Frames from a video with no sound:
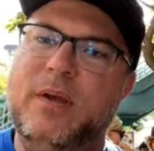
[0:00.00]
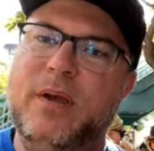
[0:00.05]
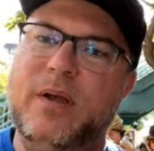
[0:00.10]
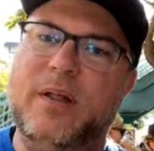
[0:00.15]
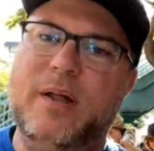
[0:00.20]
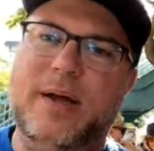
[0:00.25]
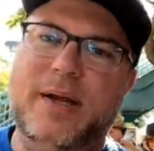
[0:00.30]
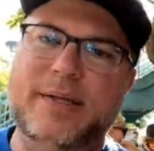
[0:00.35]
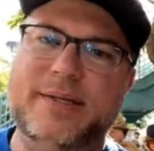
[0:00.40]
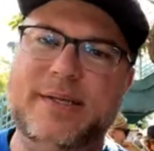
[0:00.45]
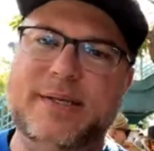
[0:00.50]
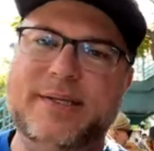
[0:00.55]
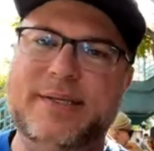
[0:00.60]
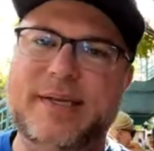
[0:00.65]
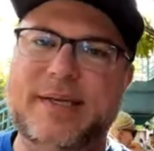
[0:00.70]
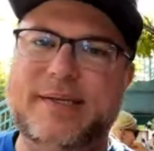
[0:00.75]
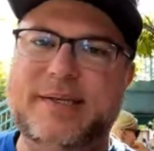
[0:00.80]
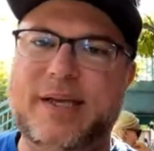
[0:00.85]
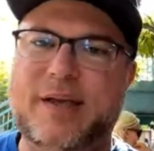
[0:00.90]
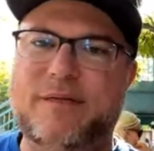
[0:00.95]
But it's just stay
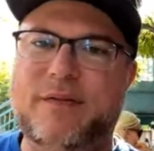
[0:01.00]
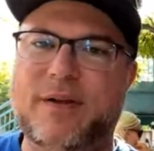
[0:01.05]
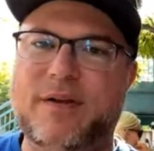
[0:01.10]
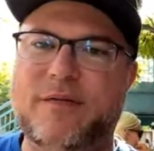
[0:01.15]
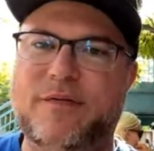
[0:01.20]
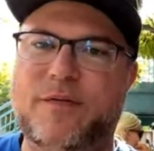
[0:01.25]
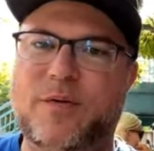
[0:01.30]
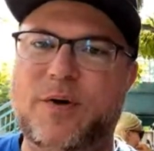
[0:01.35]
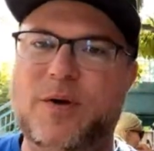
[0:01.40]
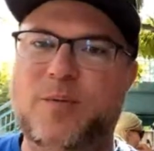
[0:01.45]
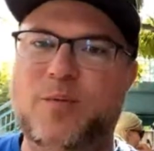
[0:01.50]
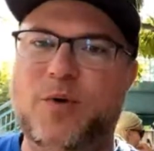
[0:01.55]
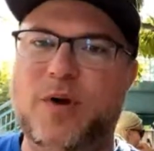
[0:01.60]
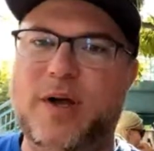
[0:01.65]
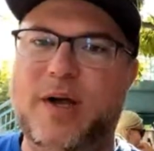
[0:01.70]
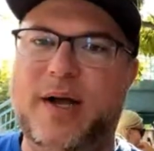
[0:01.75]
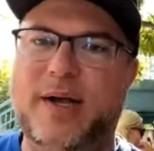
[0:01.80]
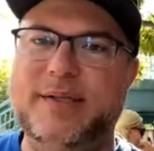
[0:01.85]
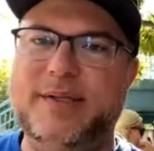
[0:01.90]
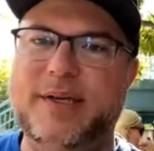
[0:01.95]
safe, looking forward to more
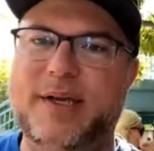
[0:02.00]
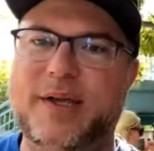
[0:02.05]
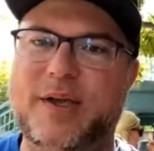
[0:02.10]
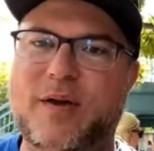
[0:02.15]
content.